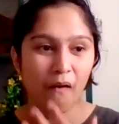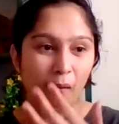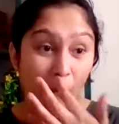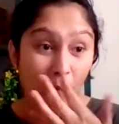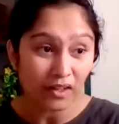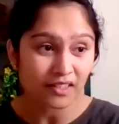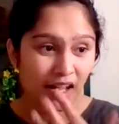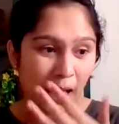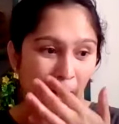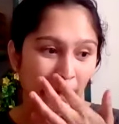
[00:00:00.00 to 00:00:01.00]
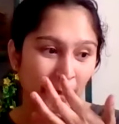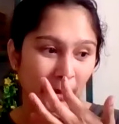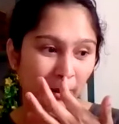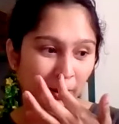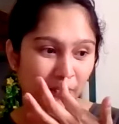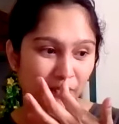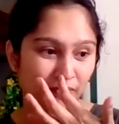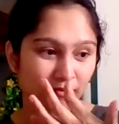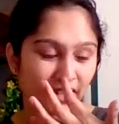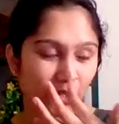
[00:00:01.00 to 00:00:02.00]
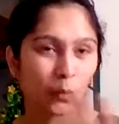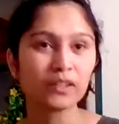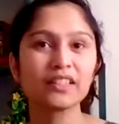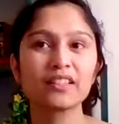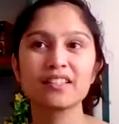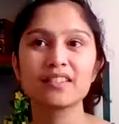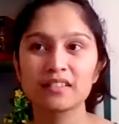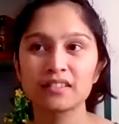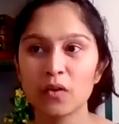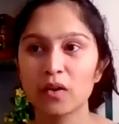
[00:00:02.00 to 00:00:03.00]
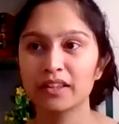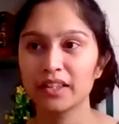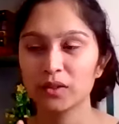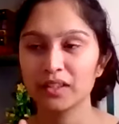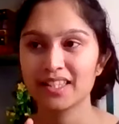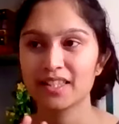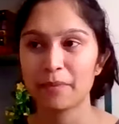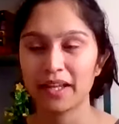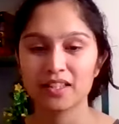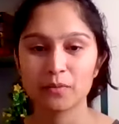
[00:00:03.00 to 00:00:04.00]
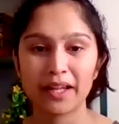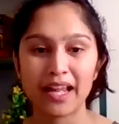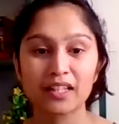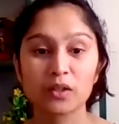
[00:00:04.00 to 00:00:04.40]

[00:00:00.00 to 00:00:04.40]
Or The only reason or the only space where I